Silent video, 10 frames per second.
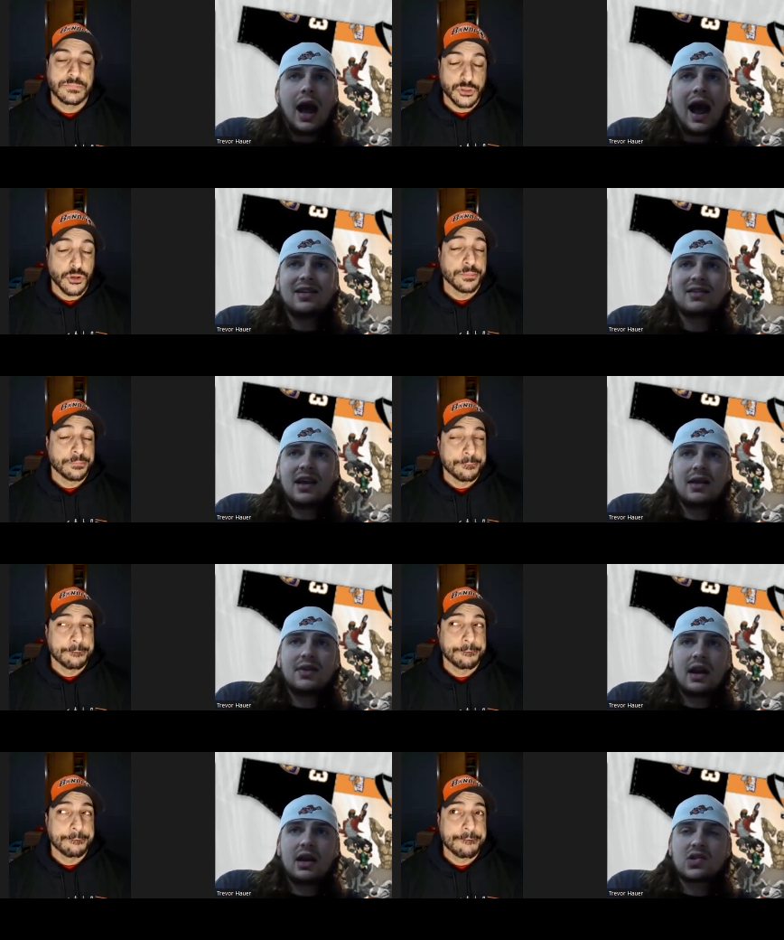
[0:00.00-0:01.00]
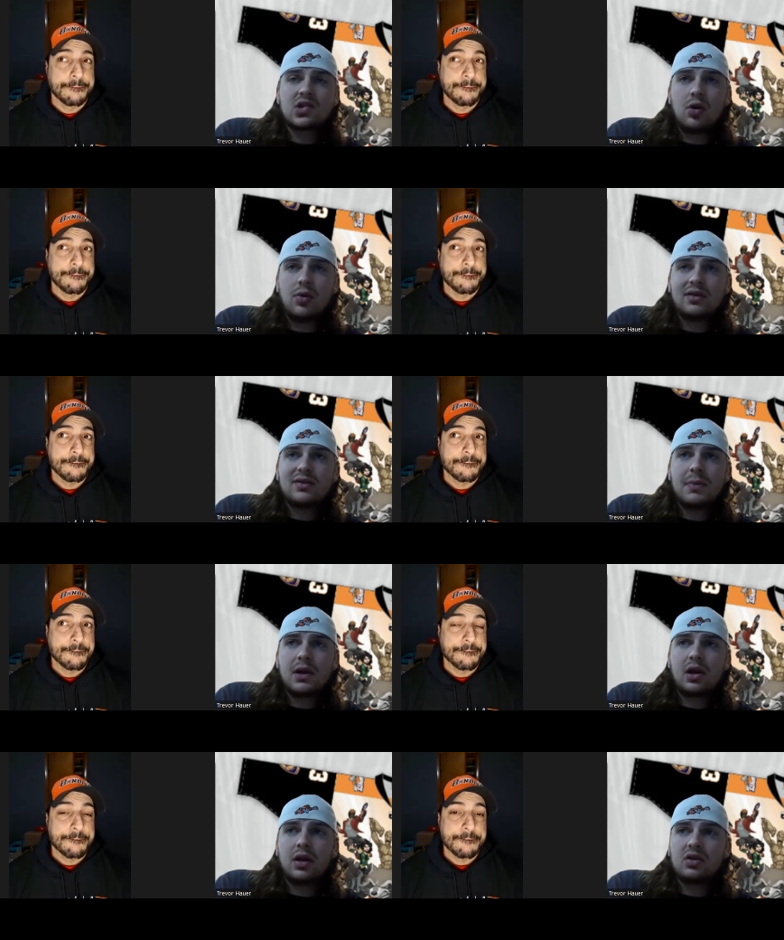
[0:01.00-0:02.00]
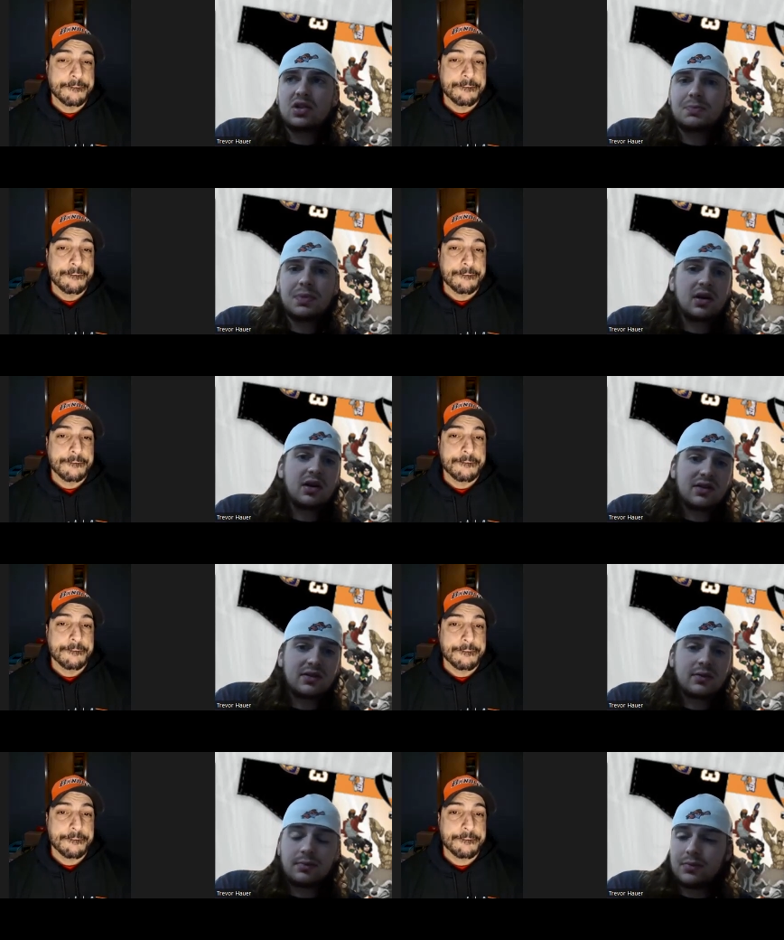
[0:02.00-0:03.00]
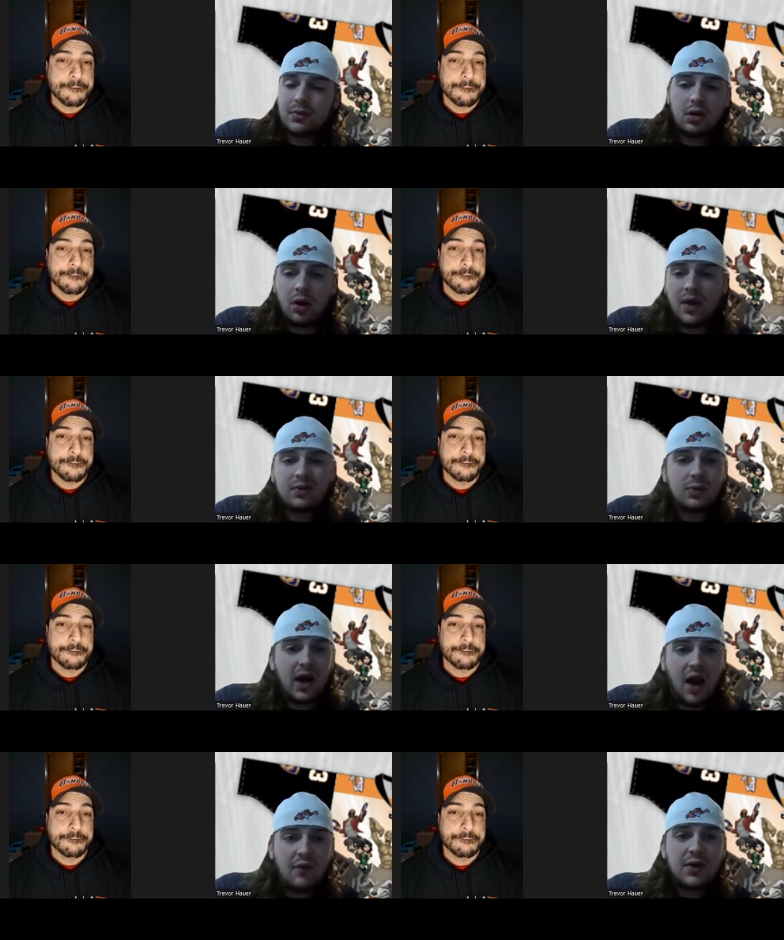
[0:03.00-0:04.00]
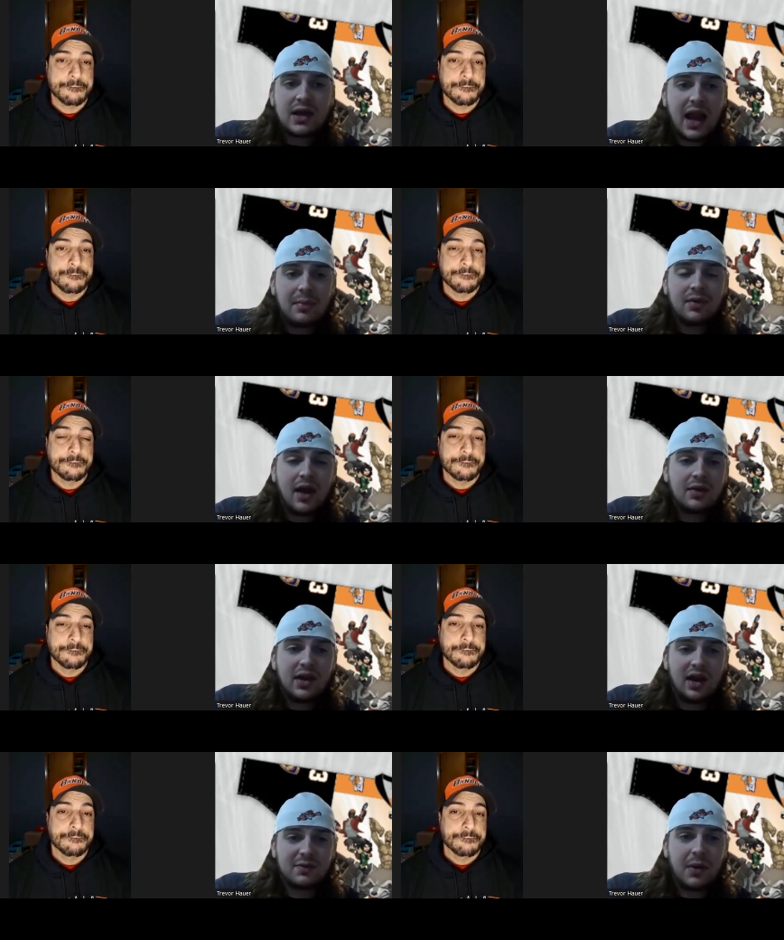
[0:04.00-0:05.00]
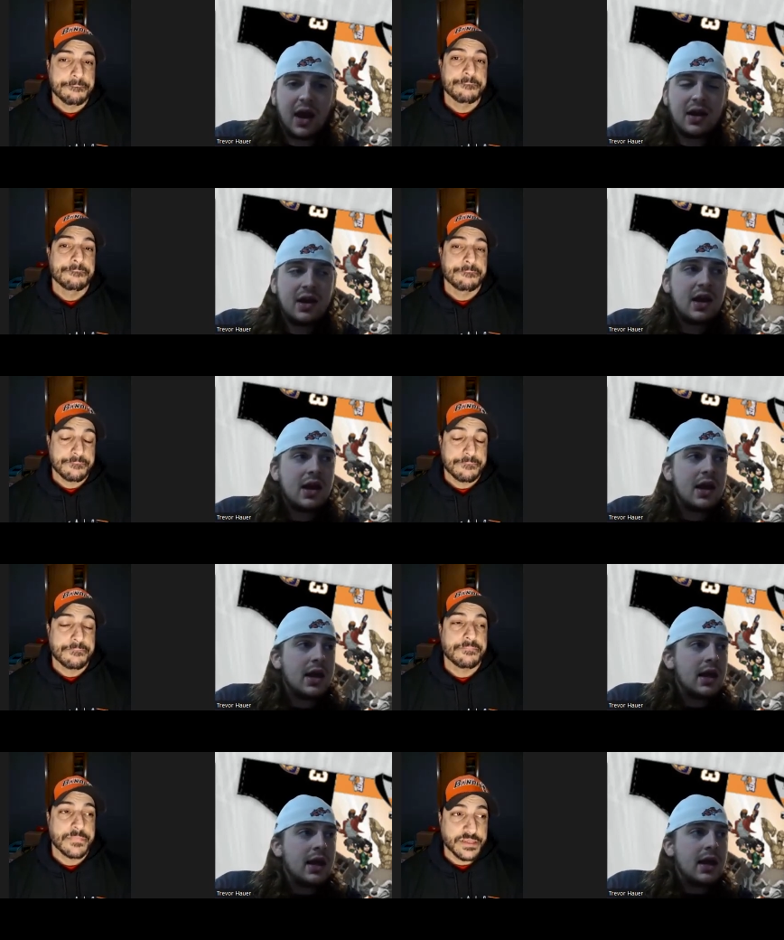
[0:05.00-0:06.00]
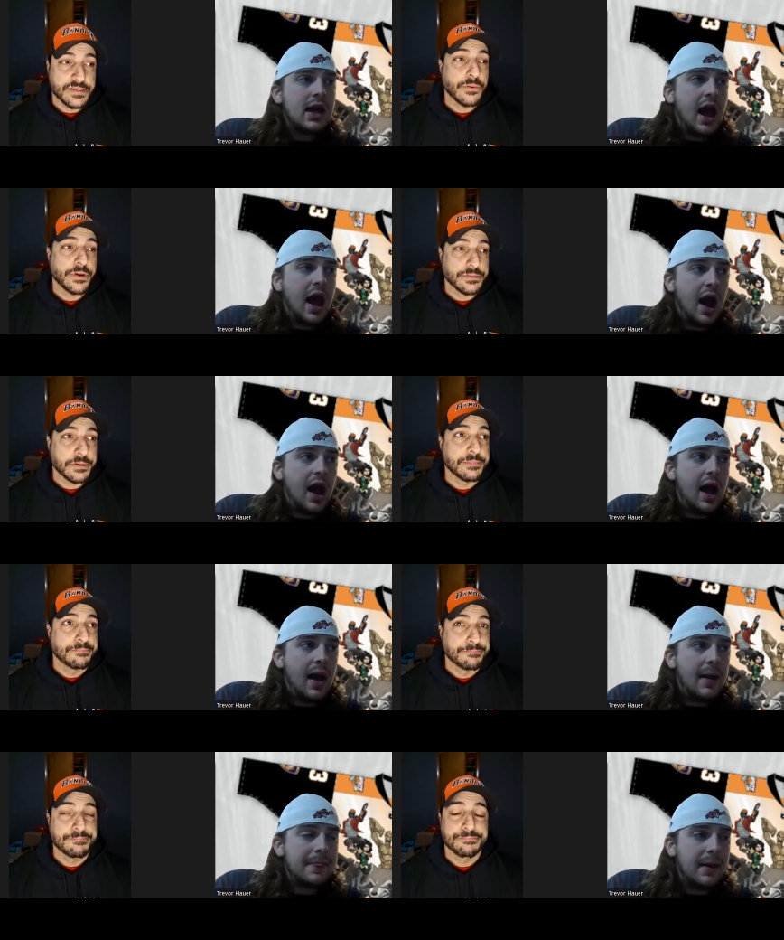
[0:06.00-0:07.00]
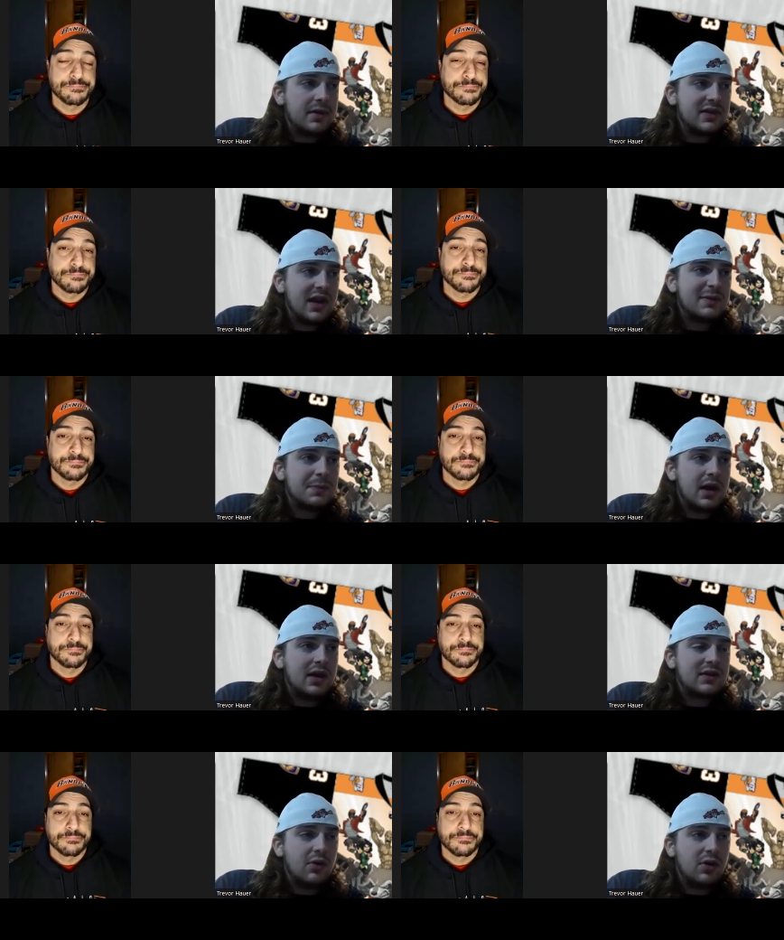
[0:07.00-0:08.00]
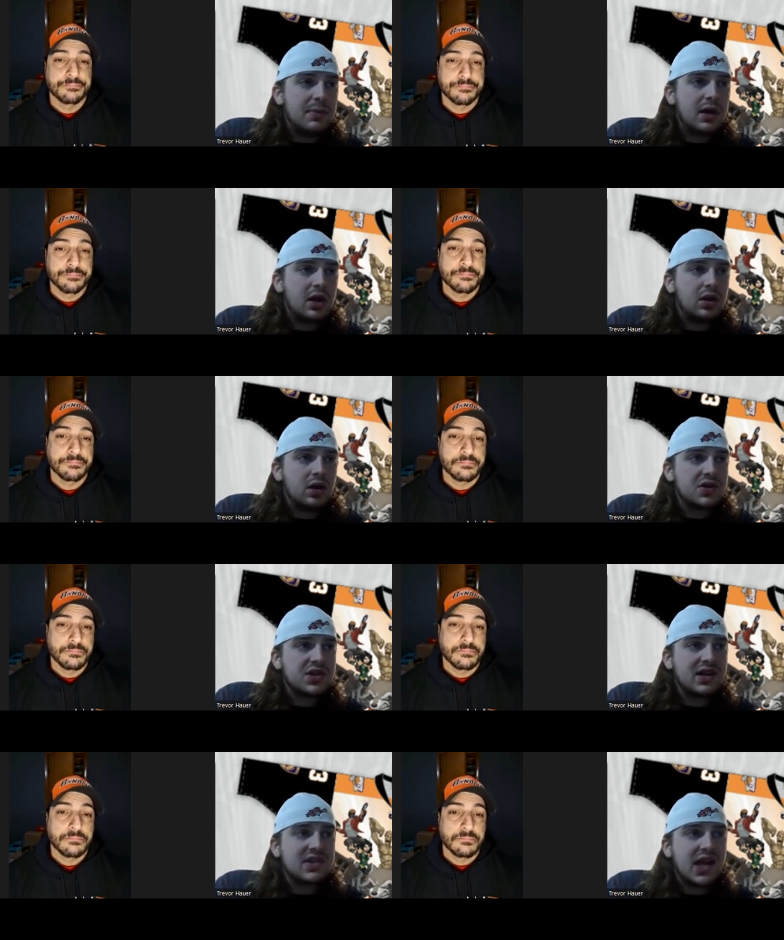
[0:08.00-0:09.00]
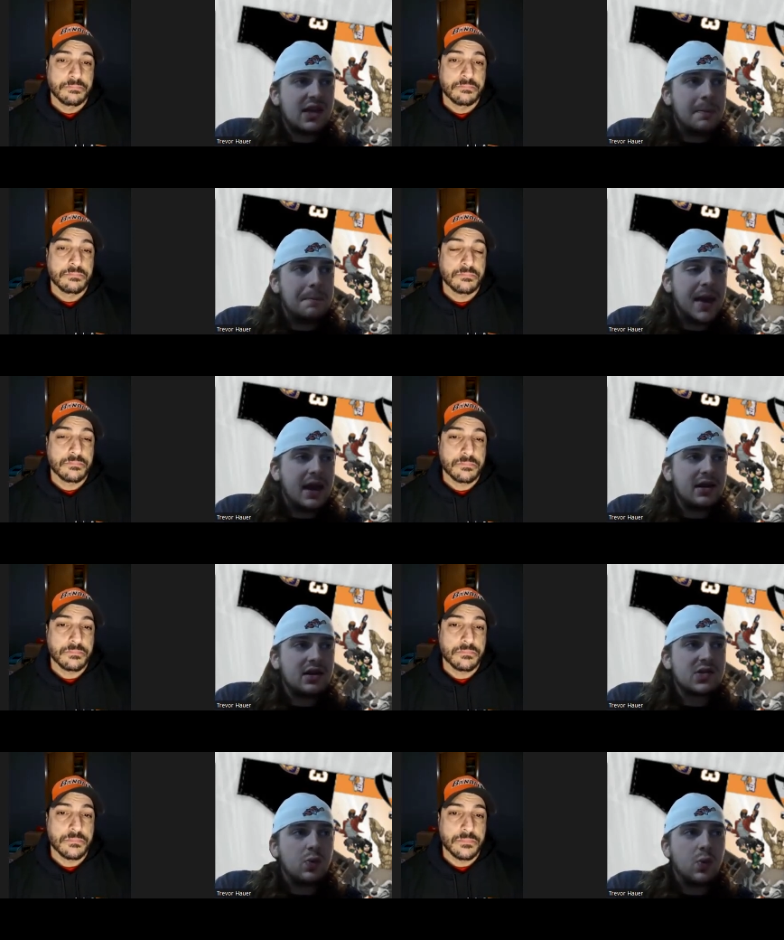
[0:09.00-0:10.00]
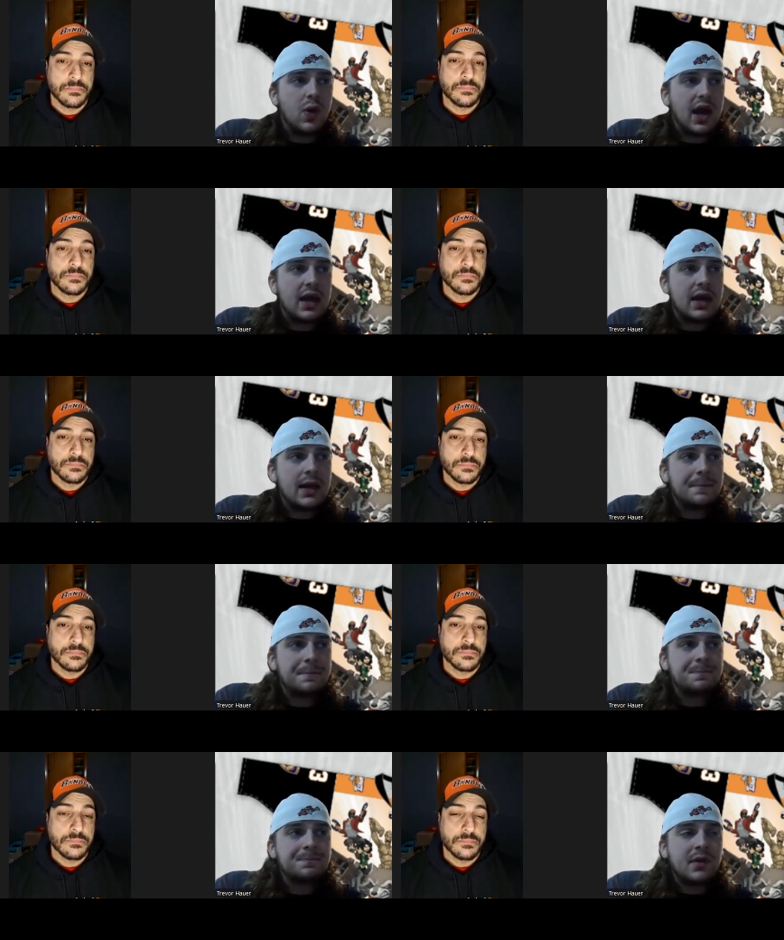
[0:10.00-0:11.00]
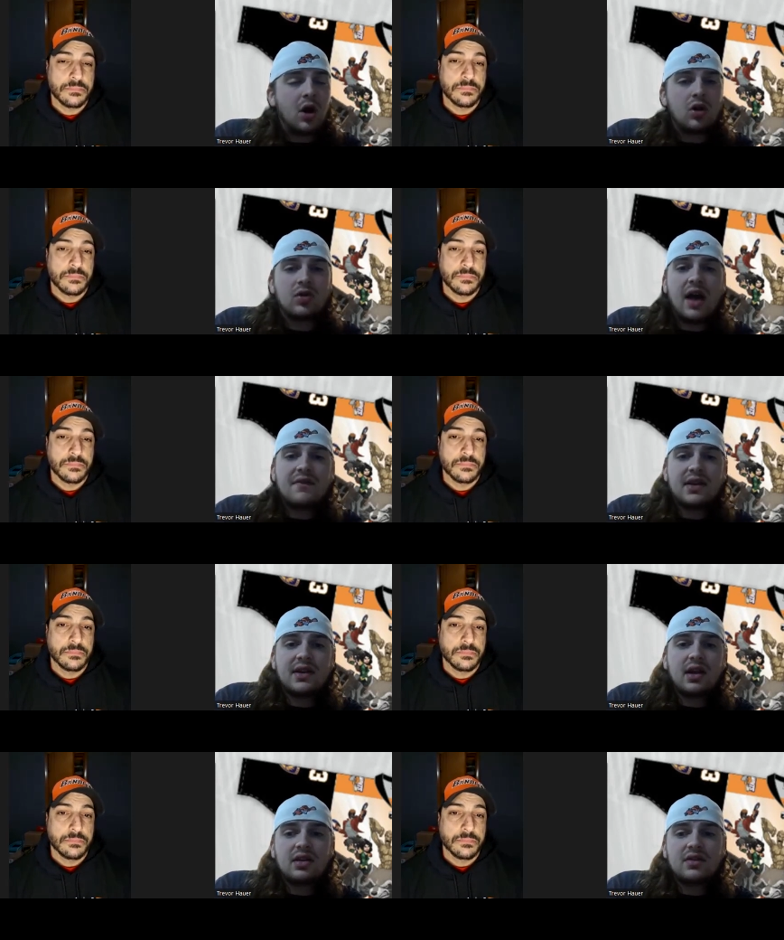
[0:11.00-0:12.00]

Speaker 1: Sure. I'd say that it's going to be close because, you know, that's what every game lately has been.
Speaker 2: It's going to be.
Speaker 1: I'm going to say it's been, it's going to be close, and I say the Bandits win 11